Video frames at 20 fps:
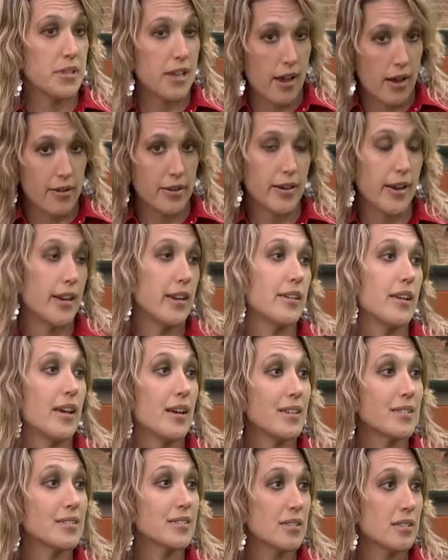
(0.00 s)
out in 9
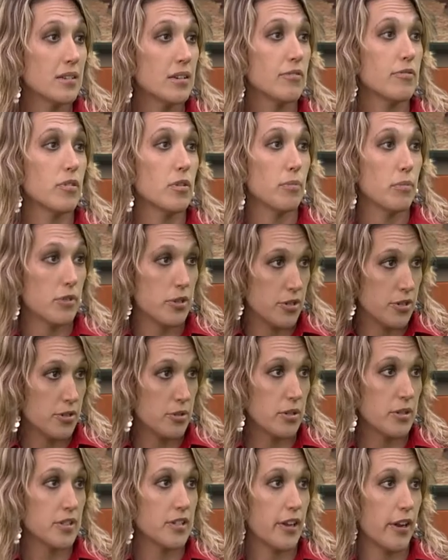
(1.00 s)
days from
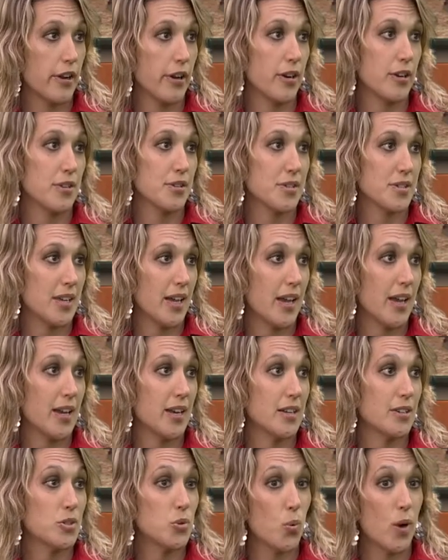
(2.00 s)
insurance carriers,
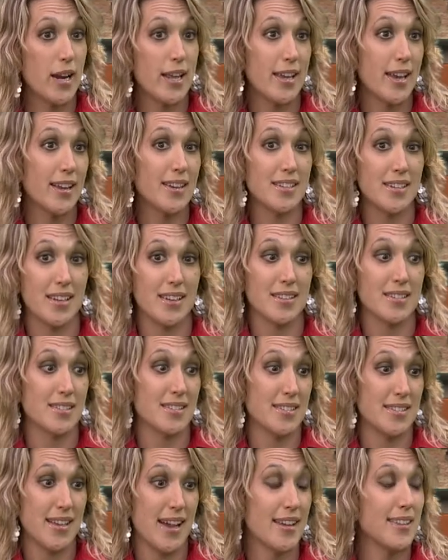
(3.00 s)
and 28 days
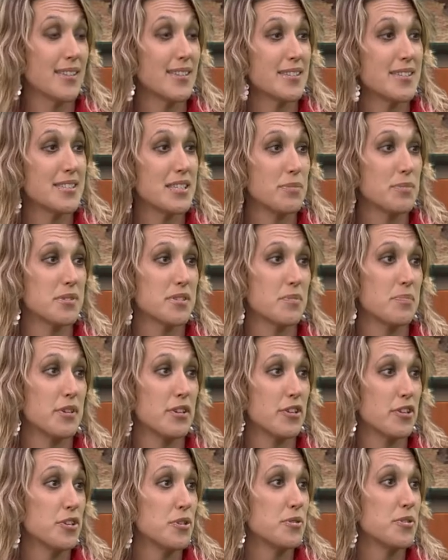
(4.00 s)
sadly seems to be
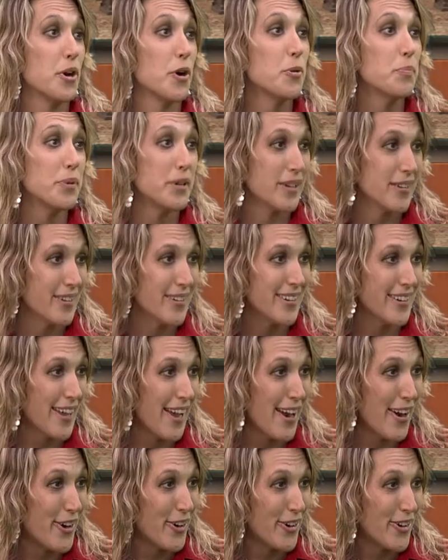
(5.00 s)
a utopia
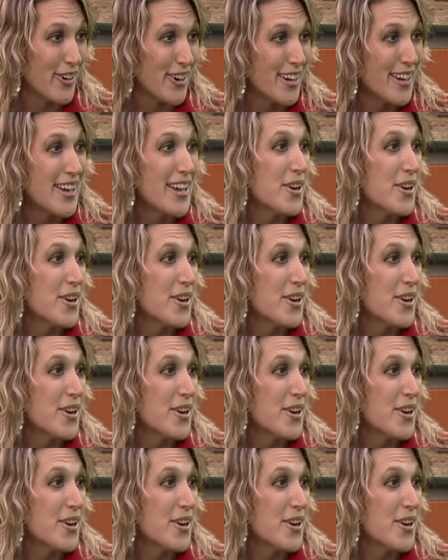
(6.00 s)
now,